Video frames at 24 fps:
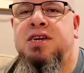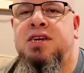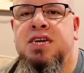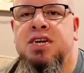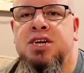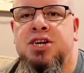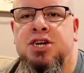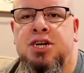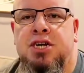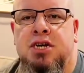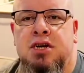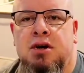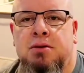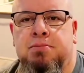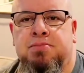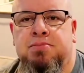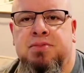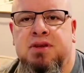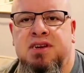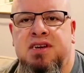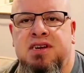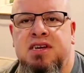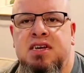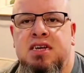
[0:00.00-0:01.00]
dingy up
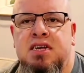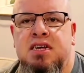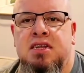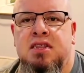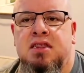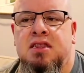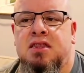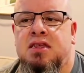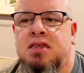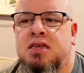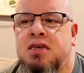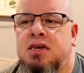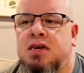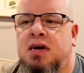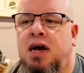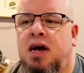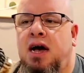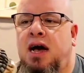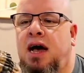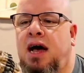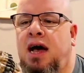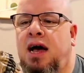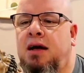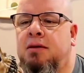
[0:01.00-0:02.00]
the teeth
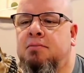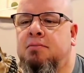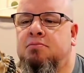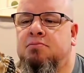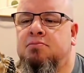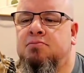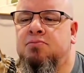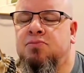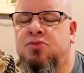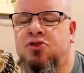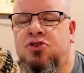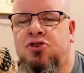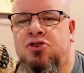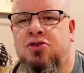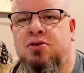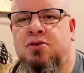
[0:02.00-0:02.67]
I'm